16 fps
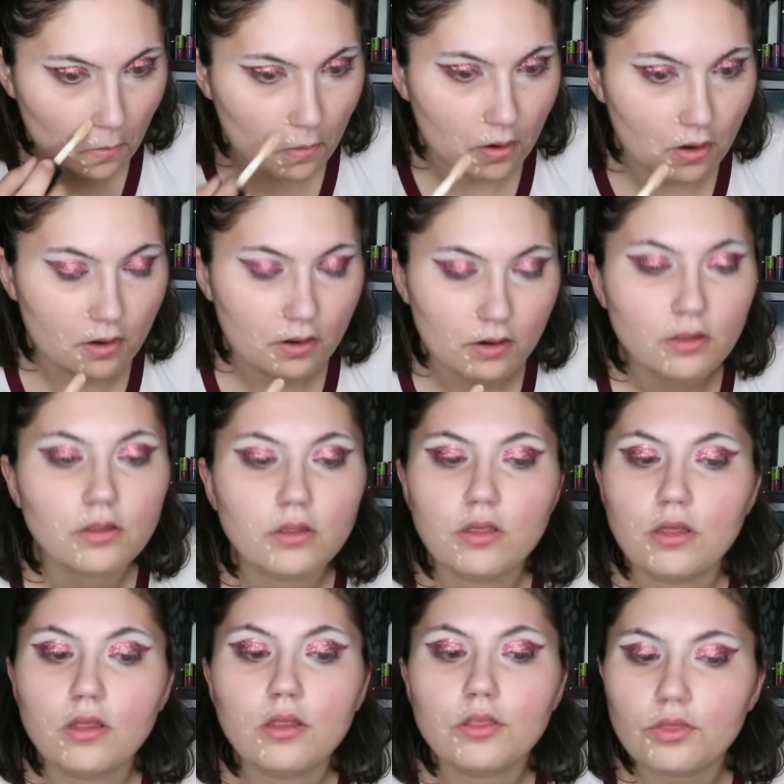or
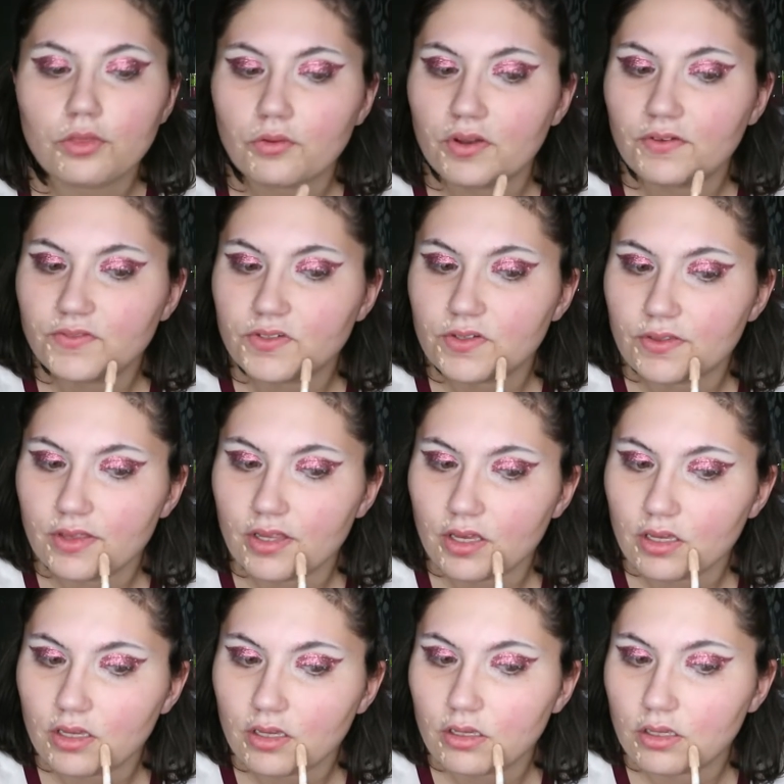thrift
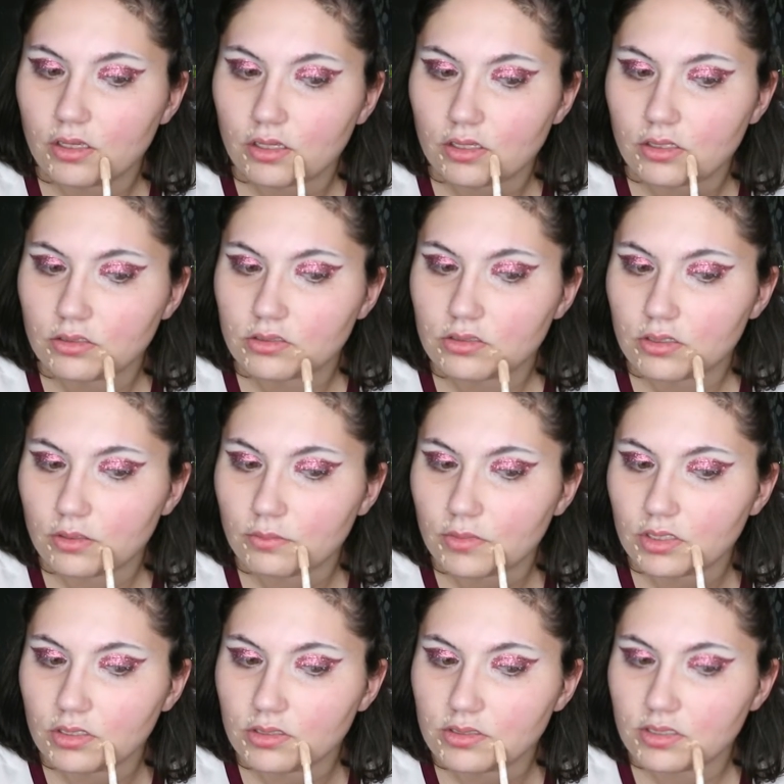thick. So I'm
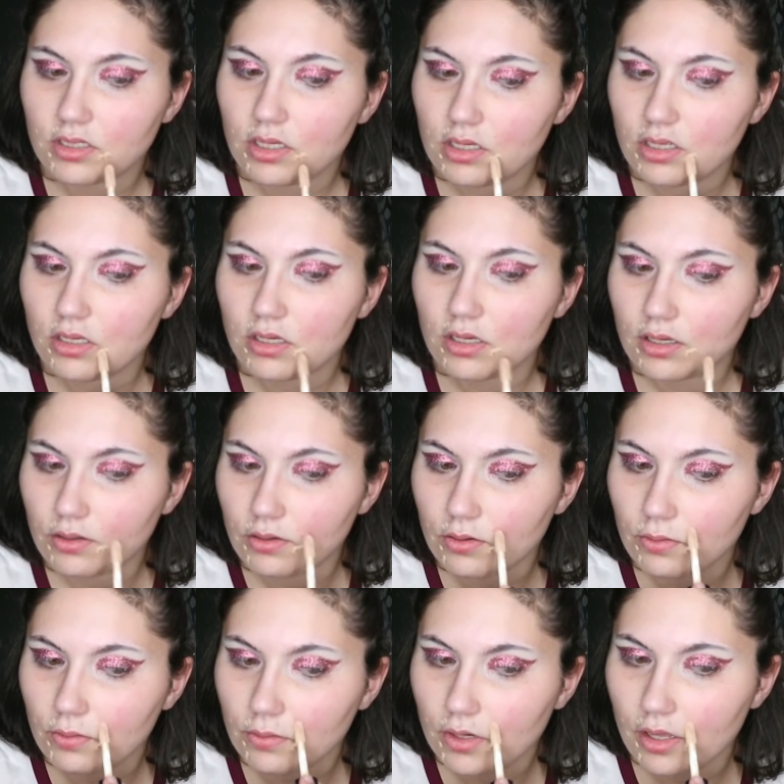gonna see
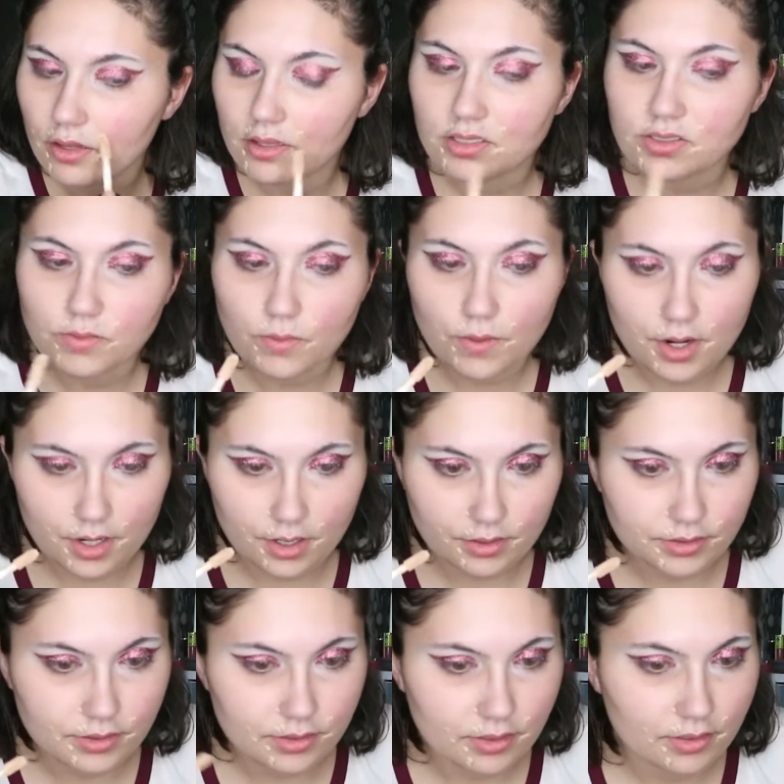how well this
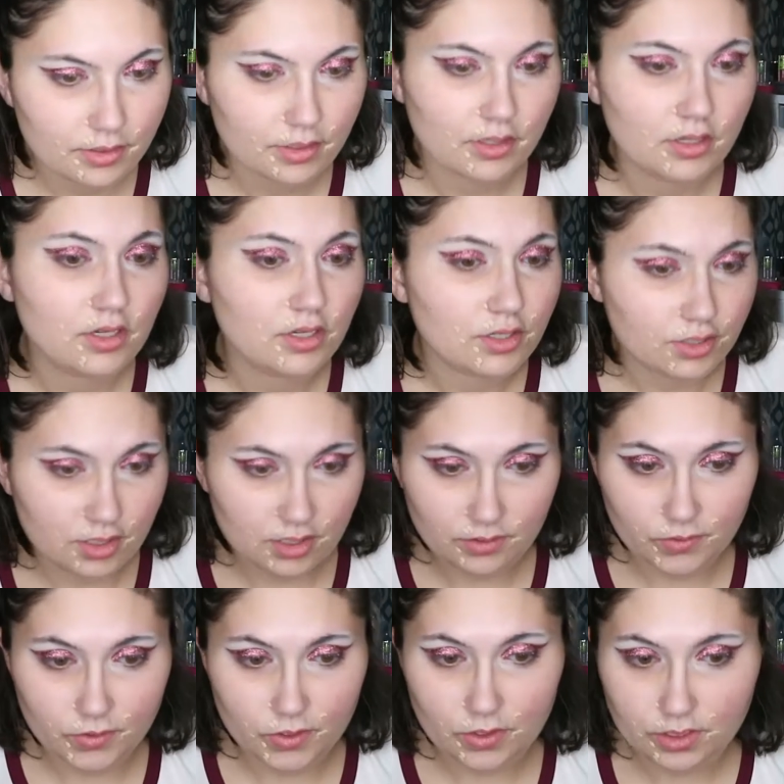works. She
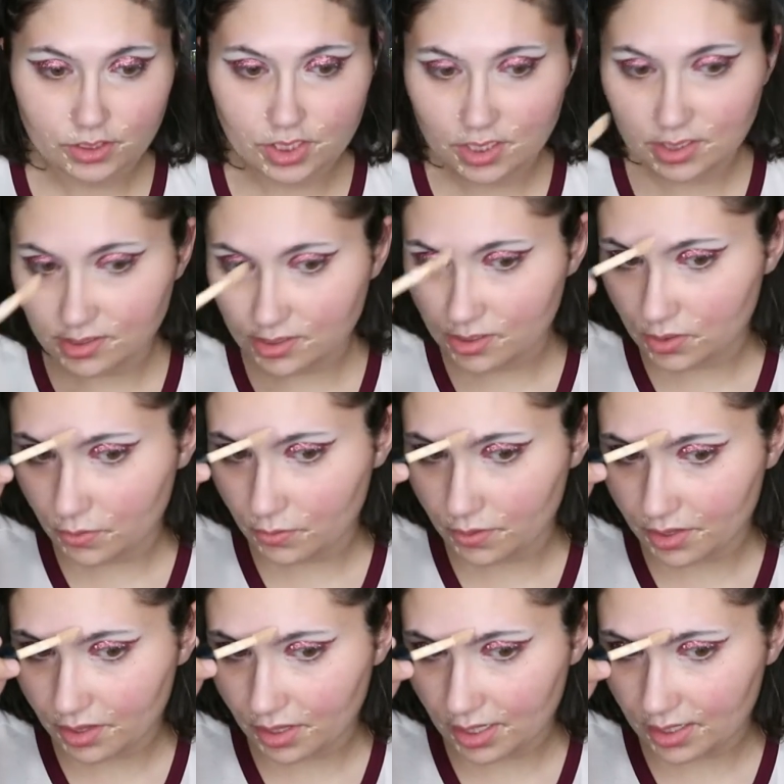doesn't do it
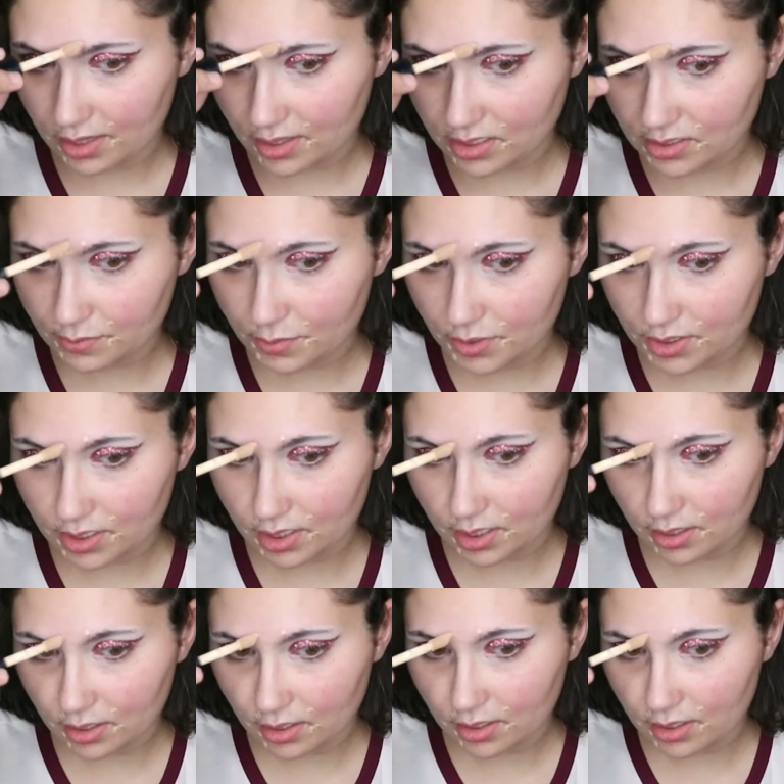with like this
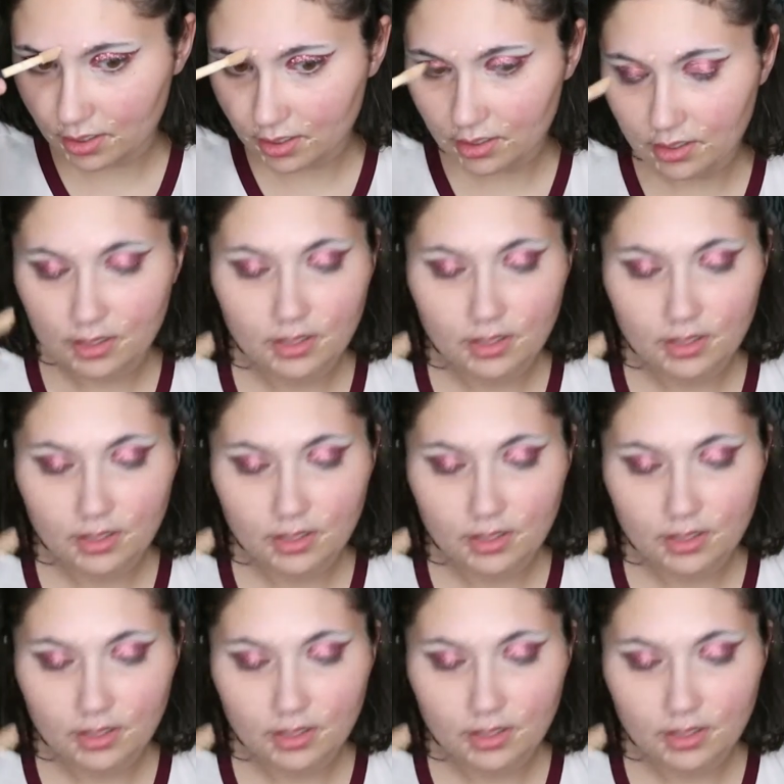particular